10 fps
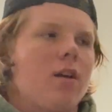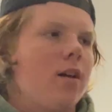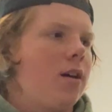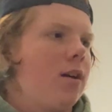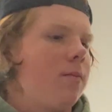
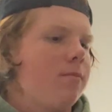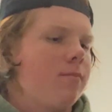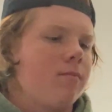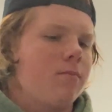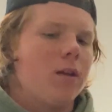
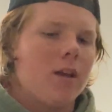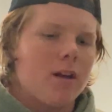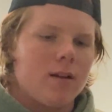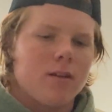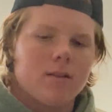But
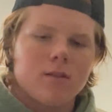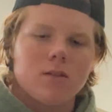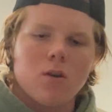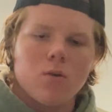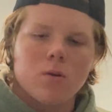yeah,
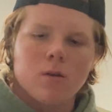so